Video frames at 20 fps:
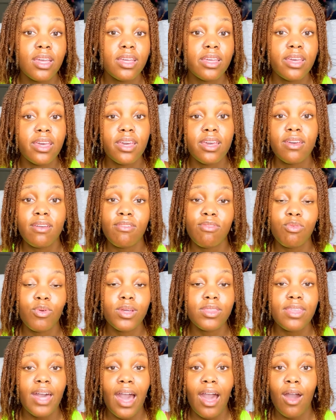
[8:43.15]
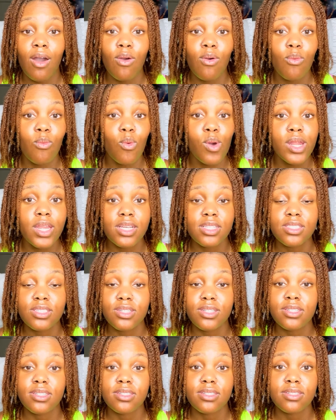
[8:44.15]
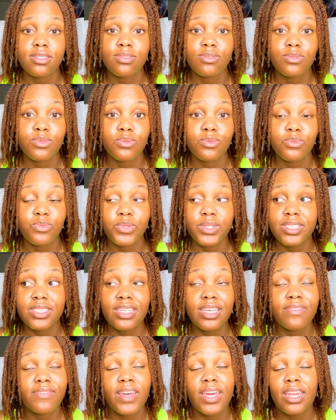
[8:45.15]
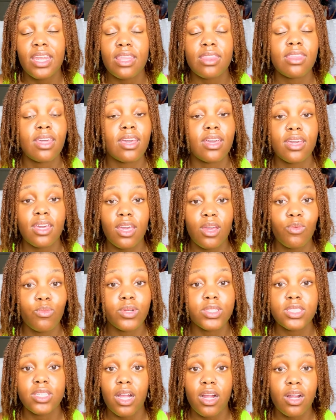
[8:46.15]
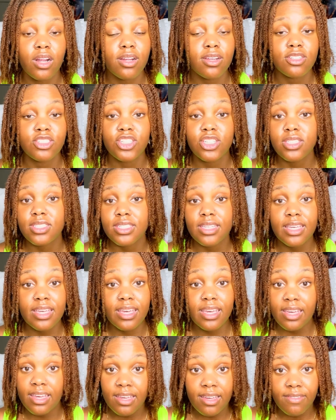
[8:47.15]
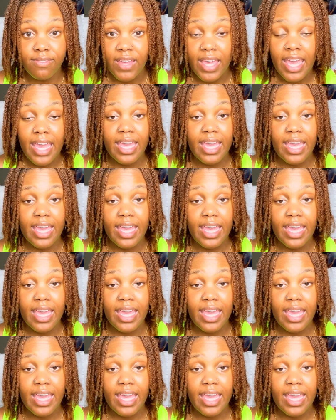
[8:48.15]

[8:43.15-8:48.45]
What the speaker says: Give without wanting to receive anything in return. Just give.